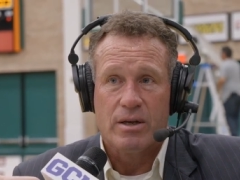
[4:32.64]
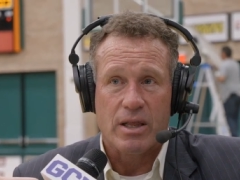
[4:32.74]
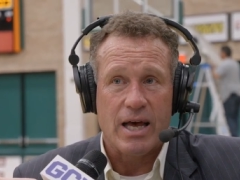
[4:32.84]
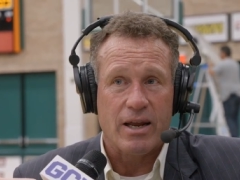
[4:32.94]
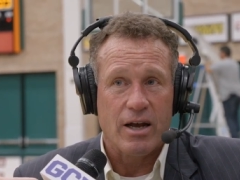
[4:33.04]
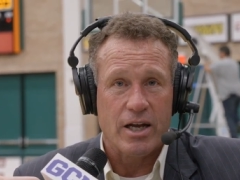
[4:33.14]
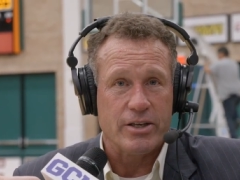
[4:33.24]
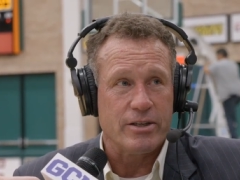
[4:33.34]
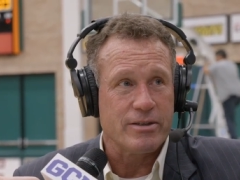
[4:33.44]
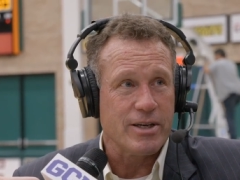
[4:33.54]
a lot of
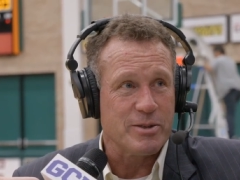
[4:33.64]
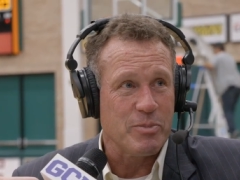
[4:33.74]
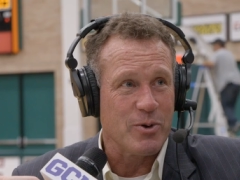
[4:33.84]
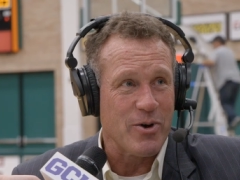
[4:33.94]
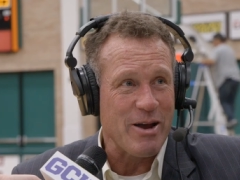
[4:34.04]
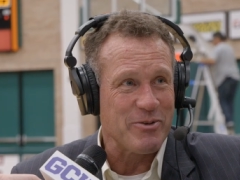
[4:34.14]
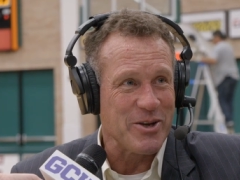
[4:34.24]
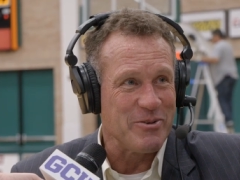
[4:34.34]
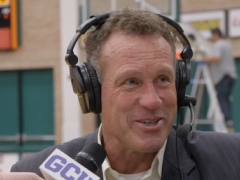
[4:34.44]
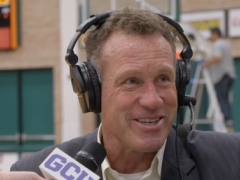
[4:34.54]
onions, as Bill
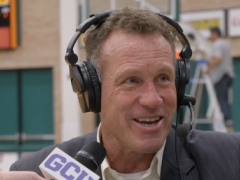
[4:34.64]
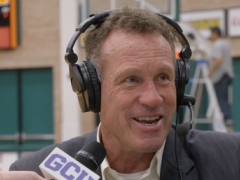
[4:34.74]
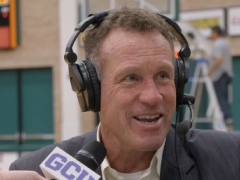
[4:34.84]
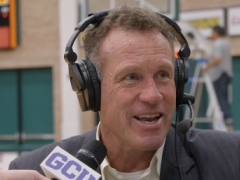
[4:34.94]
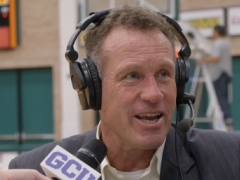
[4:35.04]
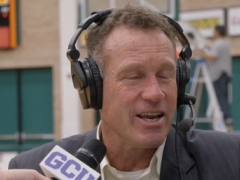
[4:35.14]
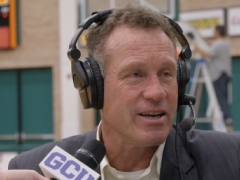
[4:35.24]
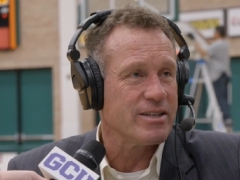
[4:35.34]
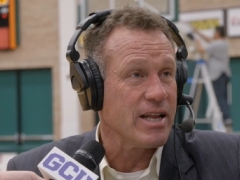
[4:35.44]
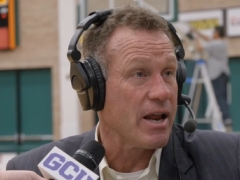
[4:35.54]
Raftery would say,
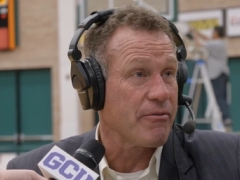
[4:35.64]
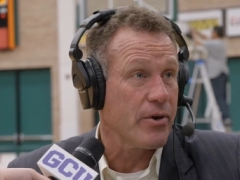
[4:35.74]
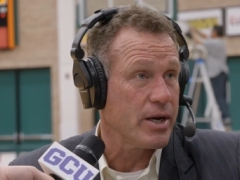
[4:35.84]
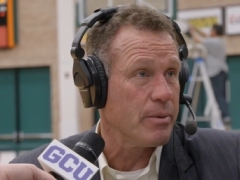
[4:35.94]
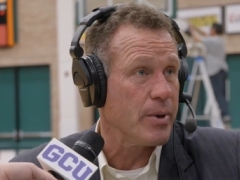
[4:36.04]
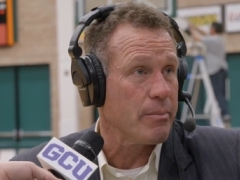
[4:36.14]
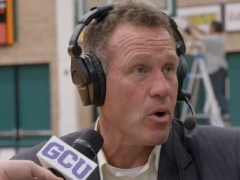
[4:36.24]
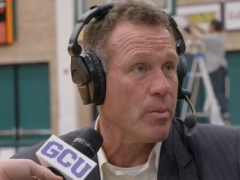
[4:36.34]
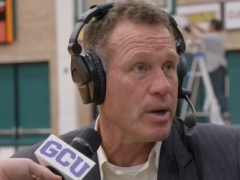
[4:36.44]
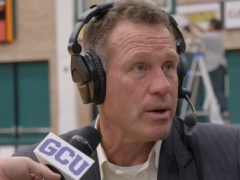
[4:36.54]
and is not afraid of the big
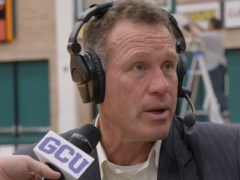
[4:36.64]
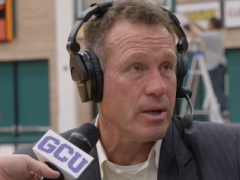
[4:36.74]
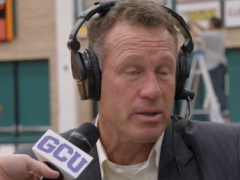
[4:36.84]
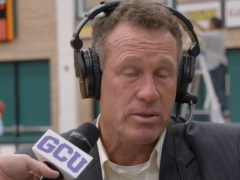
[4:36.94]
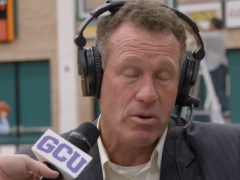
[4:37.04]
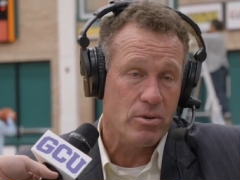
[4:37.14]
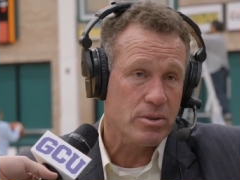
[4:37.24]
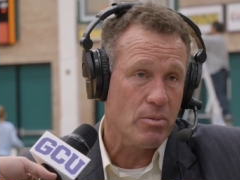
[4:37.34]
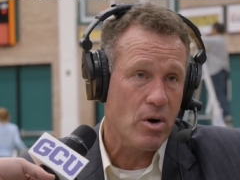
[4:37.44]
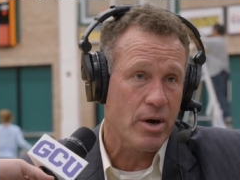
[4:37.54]
moment. And so
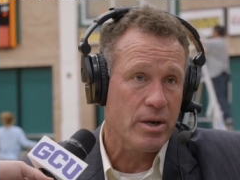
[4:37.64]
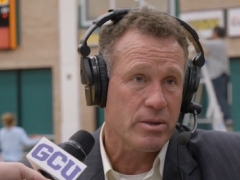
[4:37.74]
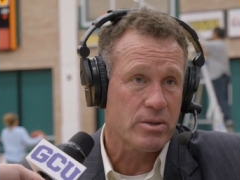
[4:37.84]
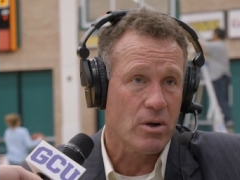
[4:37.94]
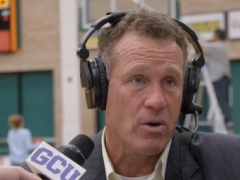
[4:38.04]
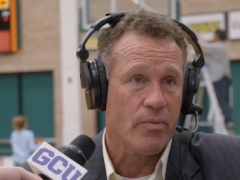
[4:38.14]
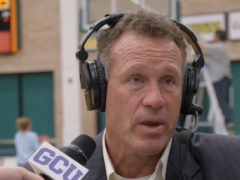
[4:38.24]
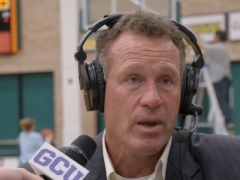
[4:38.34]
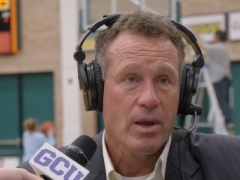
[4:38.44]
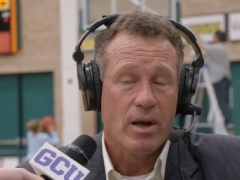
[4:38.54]
is Damari. So
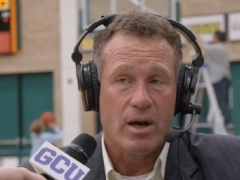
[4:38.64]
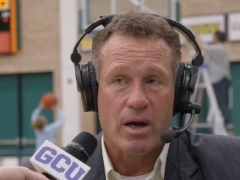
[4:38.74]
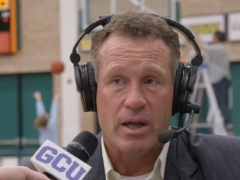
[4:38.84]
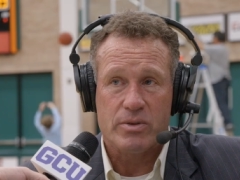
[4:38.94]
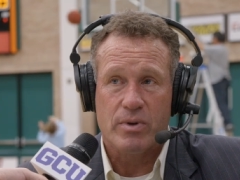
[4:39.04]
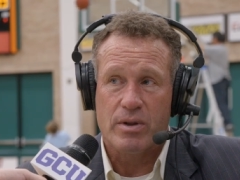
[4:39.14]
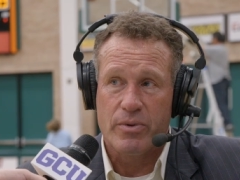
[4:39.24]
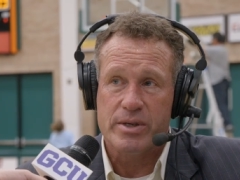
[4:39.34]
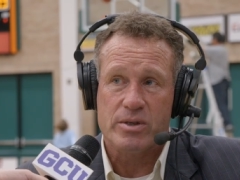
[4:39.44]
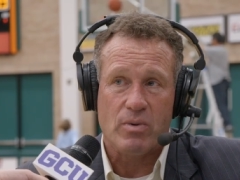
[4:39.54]
uh, it's one of the
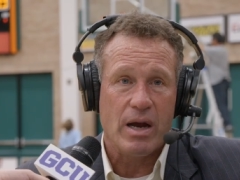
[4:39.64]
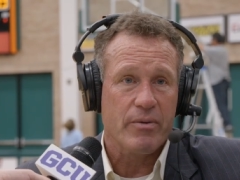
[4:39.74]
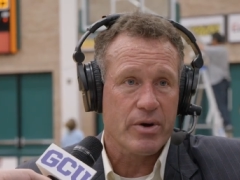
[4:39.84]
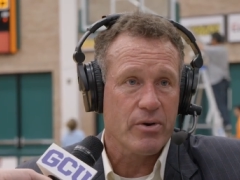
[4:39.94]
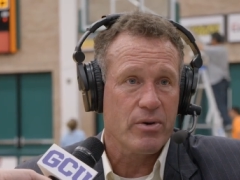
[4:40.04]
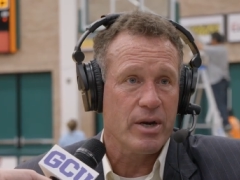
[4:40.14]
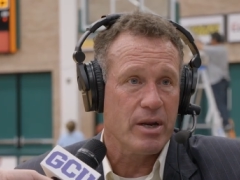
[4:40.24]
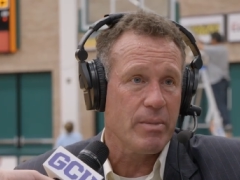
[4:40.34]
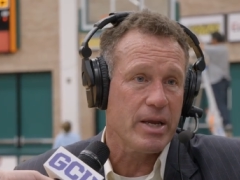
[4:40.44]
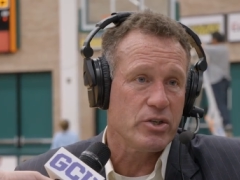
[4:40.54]
reasons why I recruited
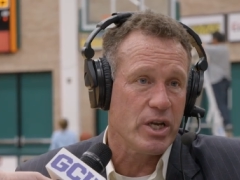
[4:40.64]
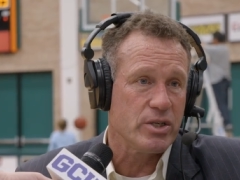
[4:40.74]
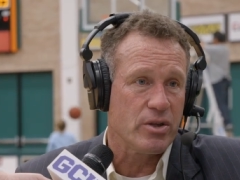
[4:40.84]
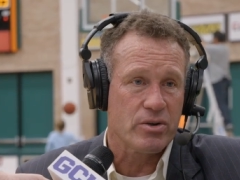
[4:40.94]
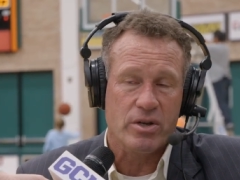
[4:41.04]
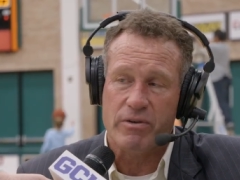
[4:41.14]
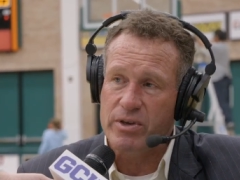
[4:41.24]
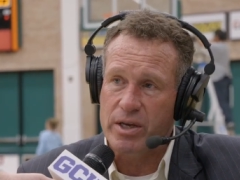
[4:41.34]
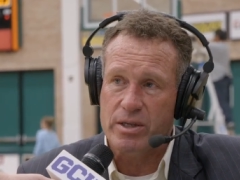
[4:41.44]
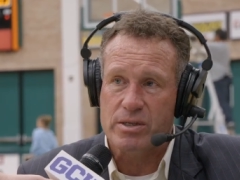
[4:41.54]
him and JJ. They're tough
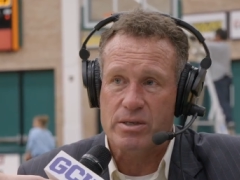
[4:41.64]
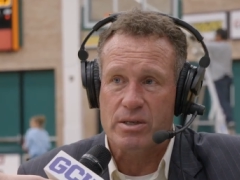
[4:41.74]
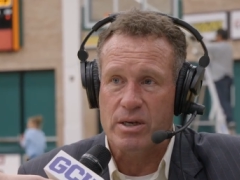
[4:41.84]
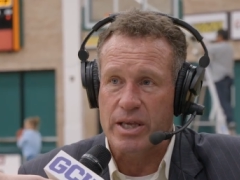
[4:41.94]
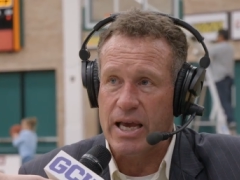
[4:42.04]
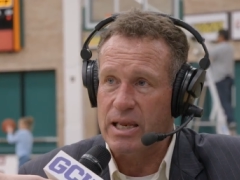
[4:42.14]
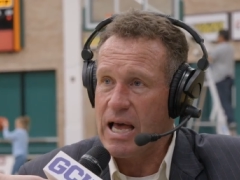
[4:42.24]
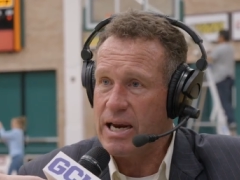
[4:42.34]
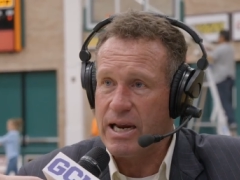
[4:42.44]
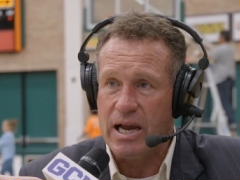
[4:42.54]
kids. Uh, they got a
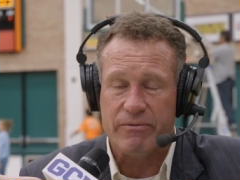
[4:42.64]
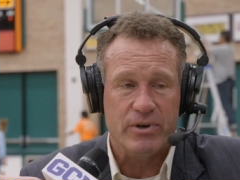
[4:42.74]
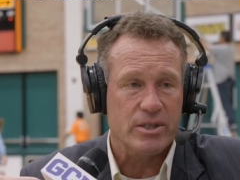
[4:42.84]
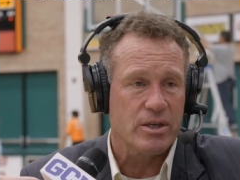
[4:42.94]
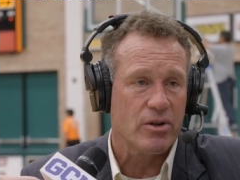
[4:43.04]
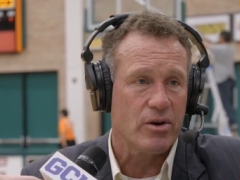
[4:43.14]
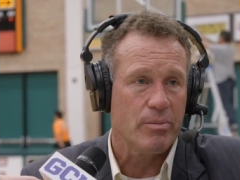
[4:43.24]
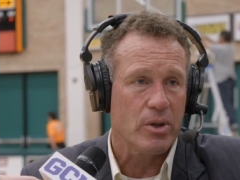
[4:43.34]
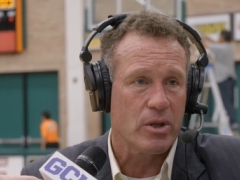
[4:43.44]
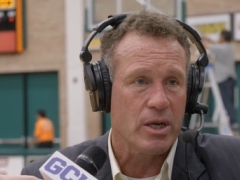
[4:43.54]
lot of confidence in their
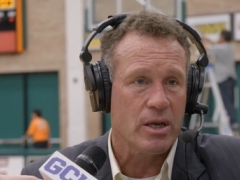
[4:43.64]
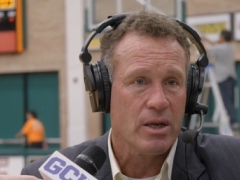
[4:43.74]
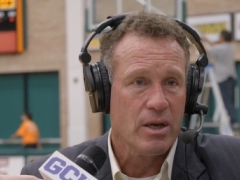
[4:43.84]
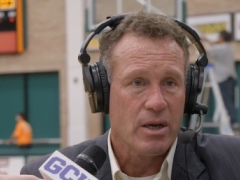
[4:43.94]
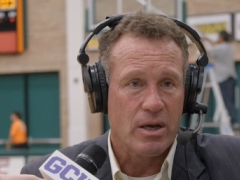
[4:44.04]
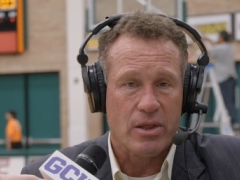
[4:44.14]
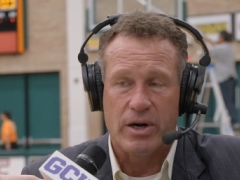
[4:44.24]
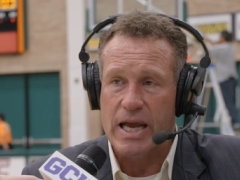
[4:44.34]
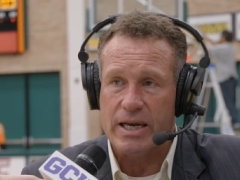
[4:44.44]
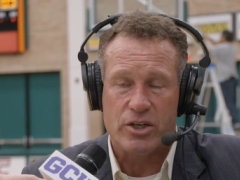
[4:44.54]
ability. Uh, they're
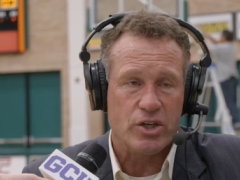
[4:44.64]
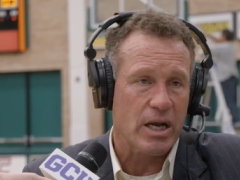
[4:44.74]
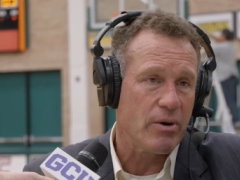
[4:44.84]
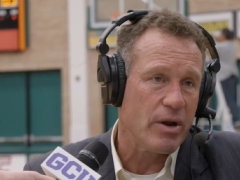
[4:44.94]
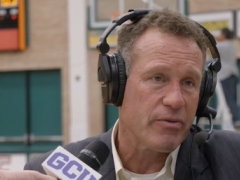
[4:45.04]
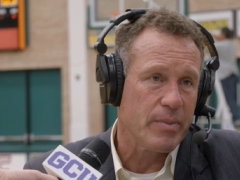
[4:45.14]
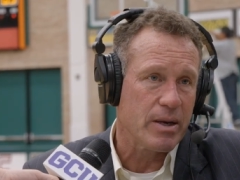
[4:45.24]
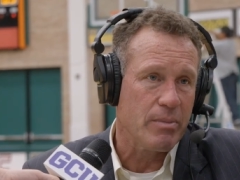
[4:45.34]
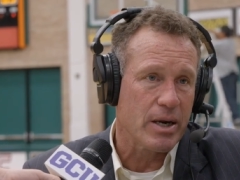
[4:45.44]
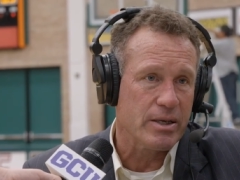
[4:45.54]
not going to shy away from
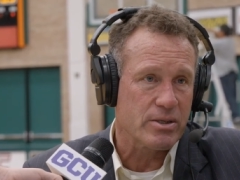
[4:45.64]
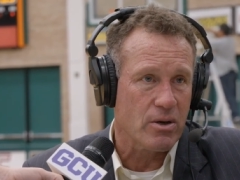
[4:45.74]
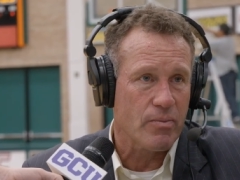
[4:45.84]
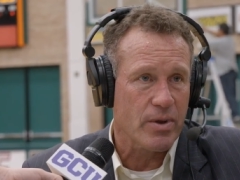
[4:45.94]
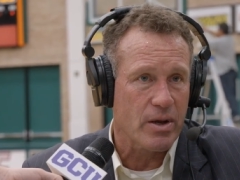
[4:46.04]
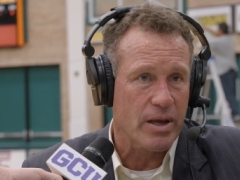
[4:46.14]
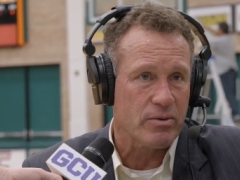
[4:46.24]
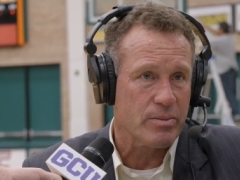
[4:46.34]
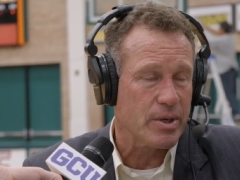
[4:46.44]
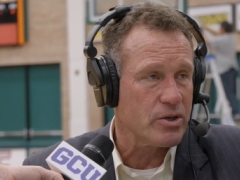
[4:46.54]
anybody. So uh, that
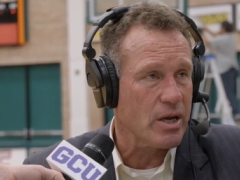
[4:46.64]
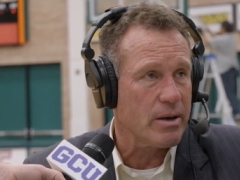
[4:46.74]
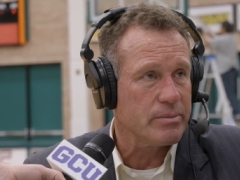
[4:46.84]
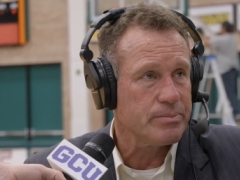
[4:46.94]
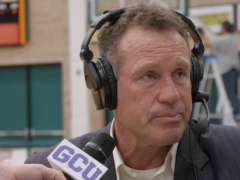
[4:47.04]
was a big shot.